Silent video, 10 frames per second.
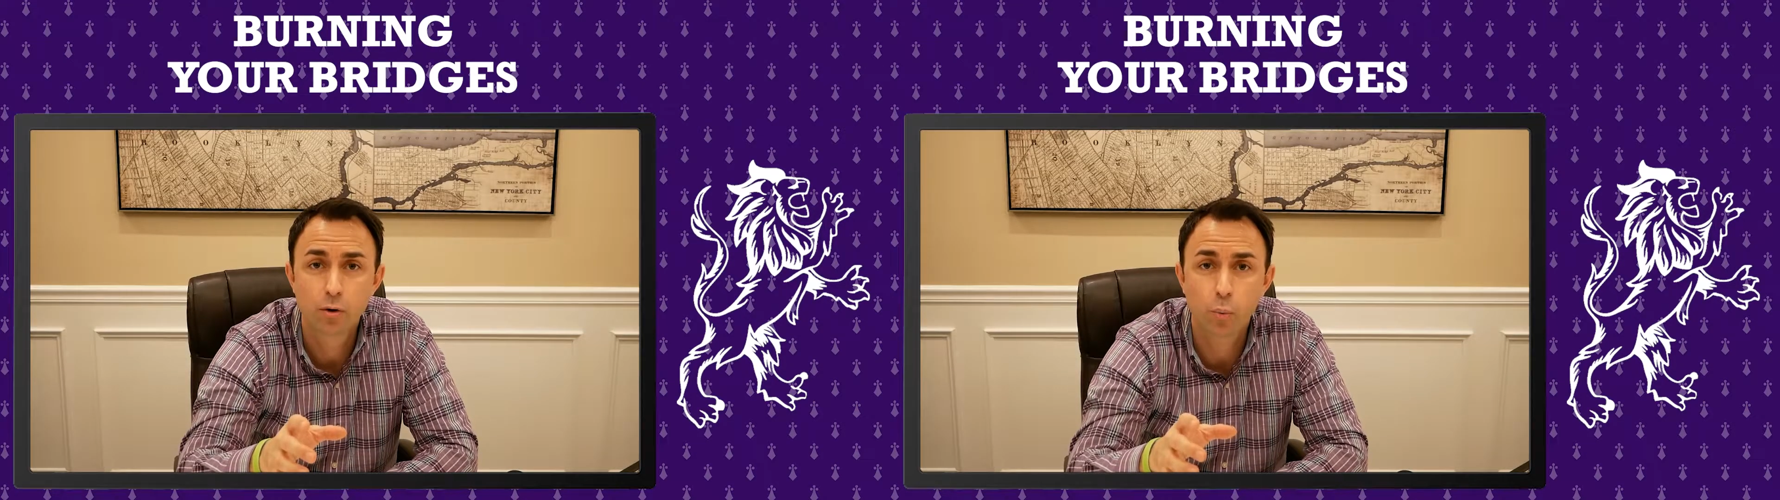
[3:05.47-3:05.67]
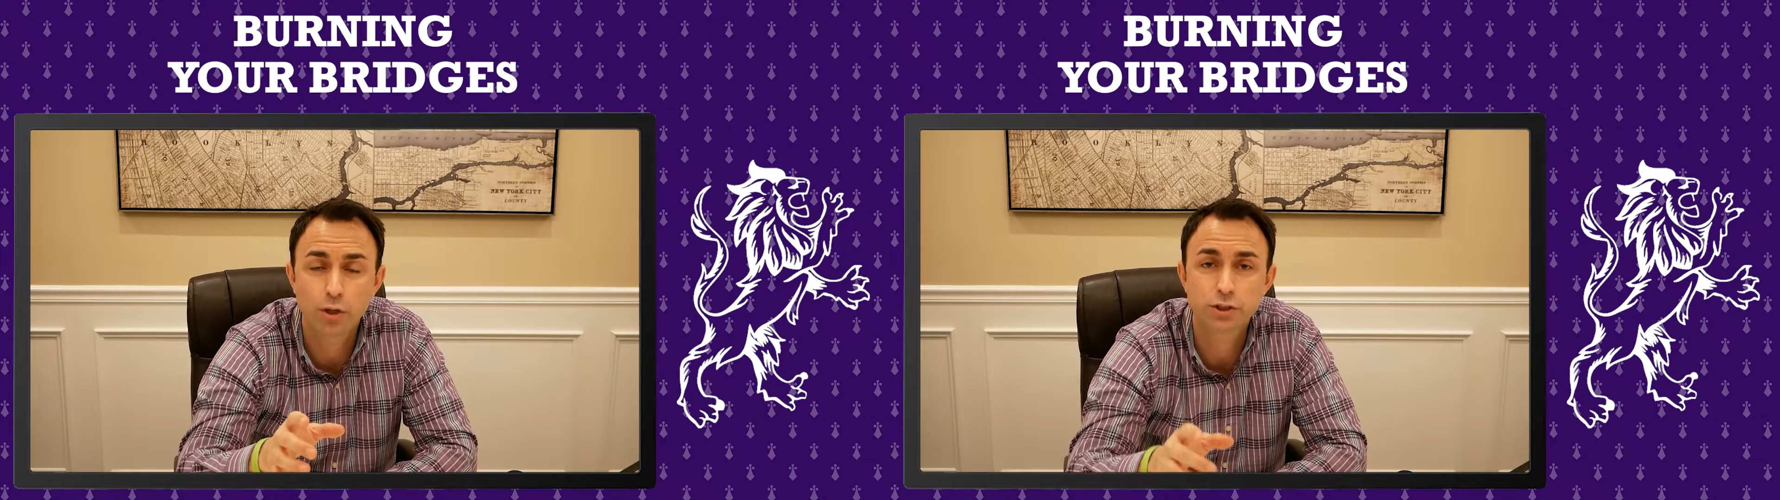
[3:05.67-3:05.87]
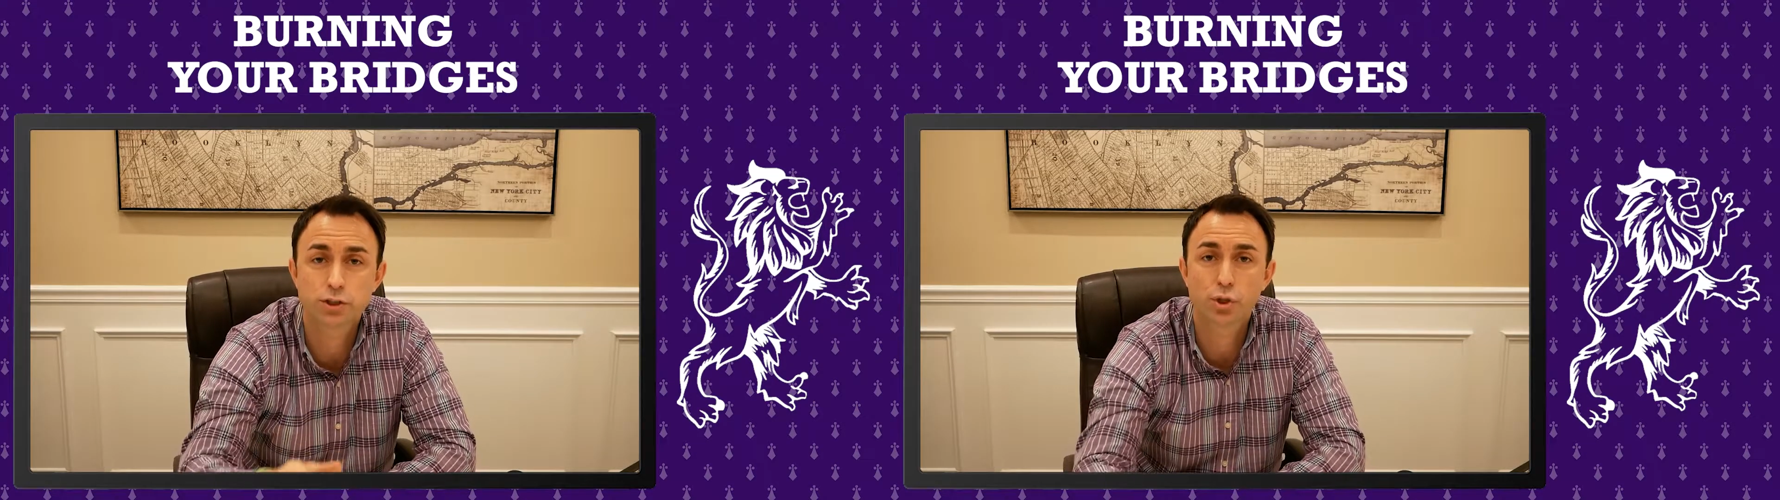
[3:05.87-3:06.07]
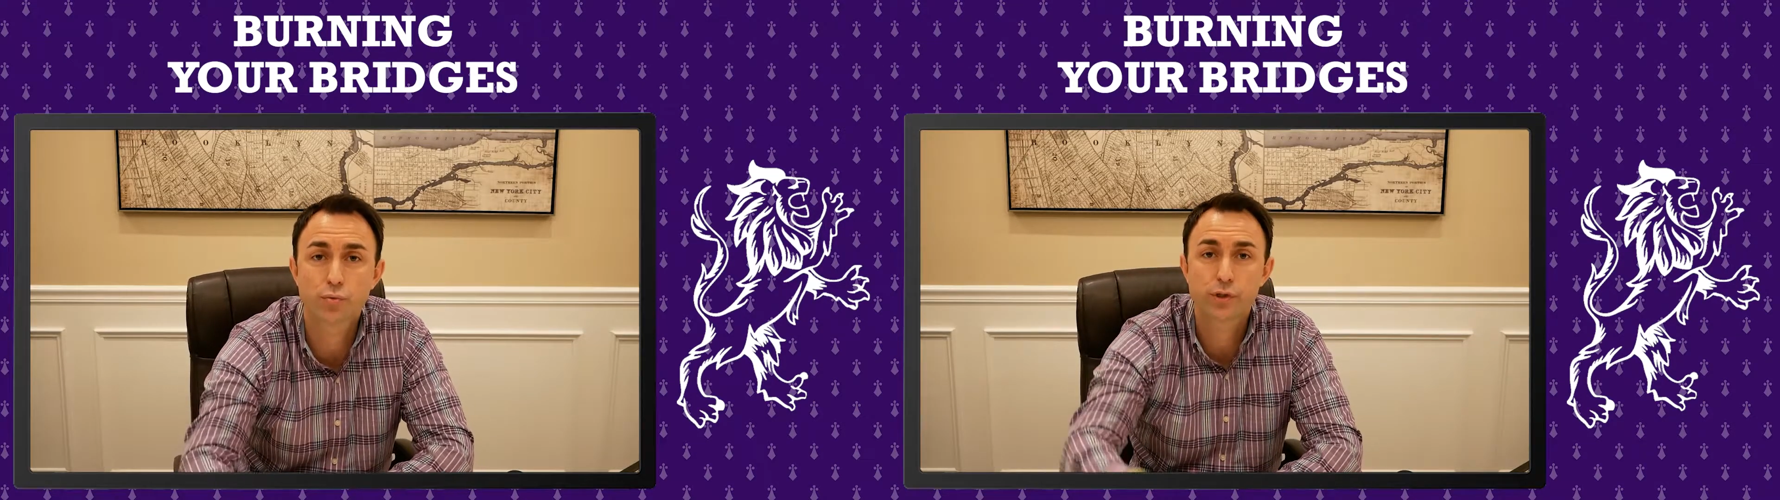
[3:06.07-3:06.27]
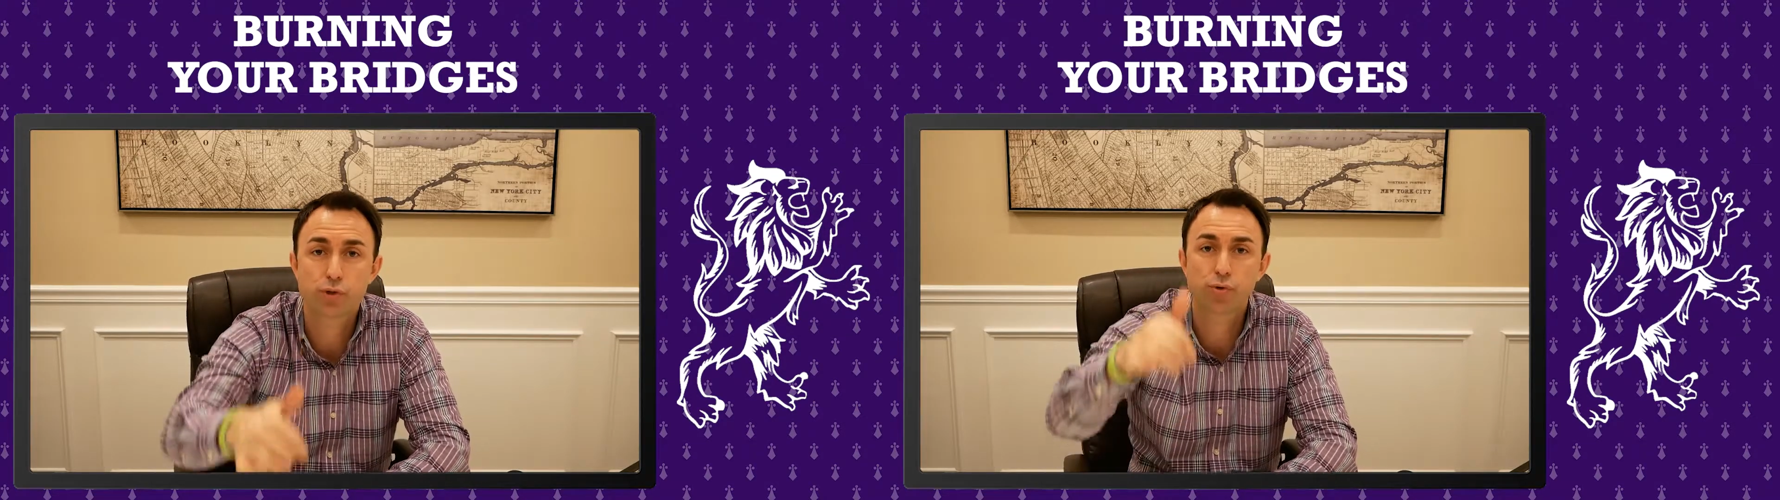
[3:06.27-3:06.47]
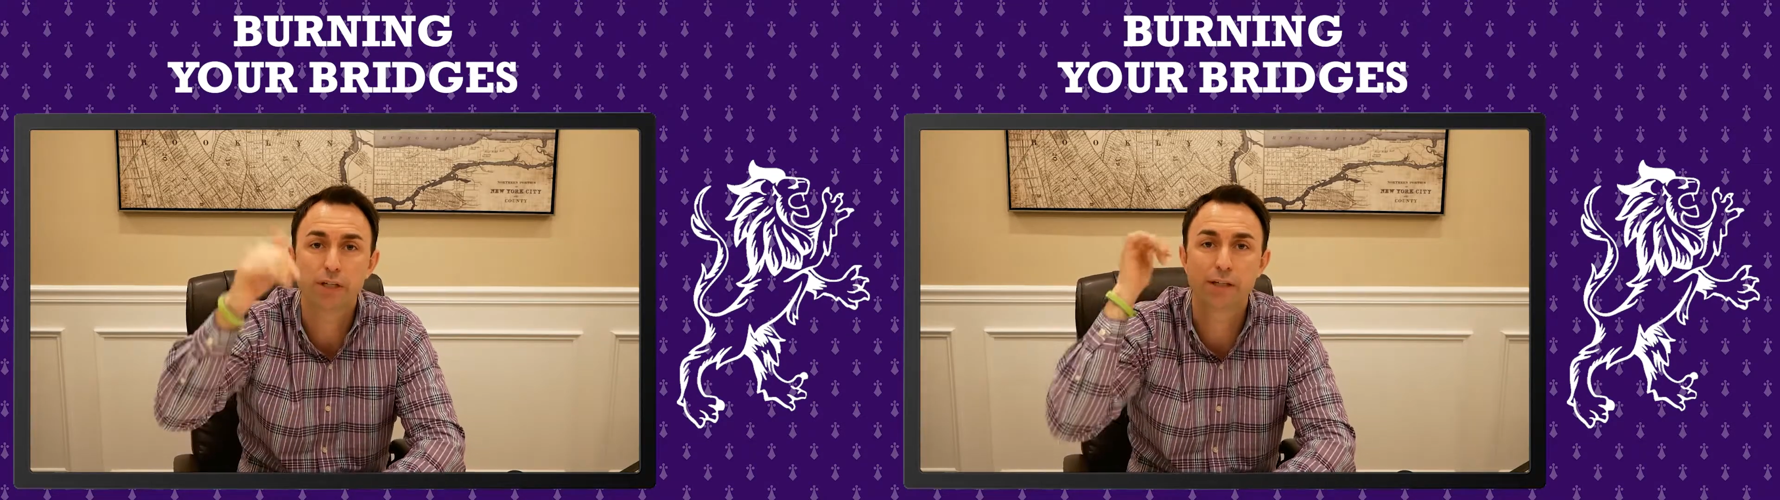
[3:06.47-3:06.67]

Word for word: wants us to retreat,